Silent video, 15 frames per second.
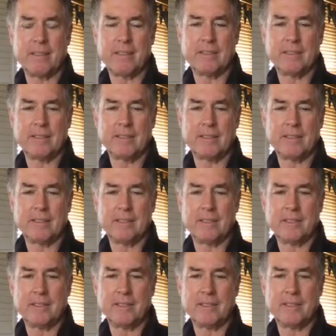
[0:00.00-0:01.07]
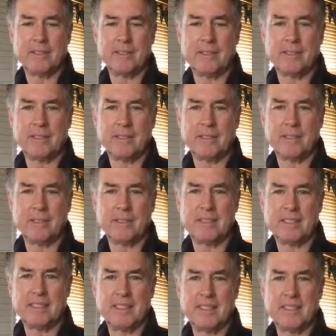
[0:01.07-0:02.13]

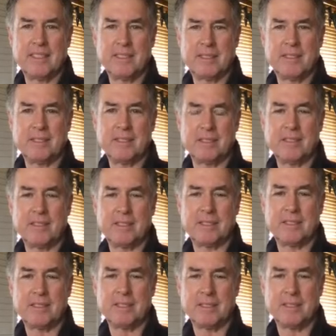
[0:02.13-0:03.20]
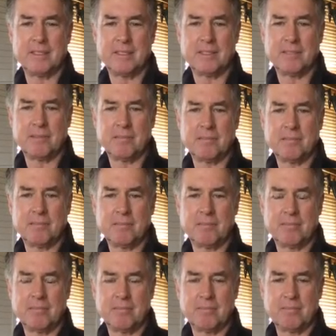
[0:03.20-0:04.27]

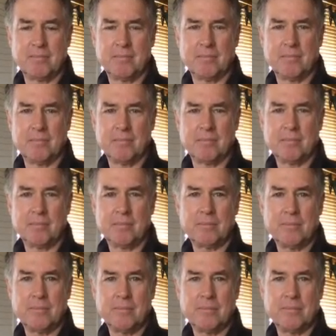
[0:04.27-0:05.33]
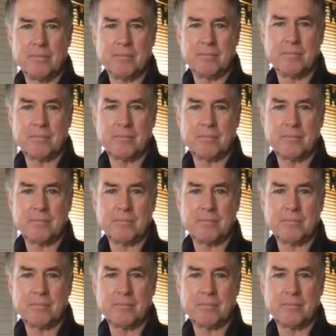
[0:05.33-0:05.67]
No words are spoken by the person on screen.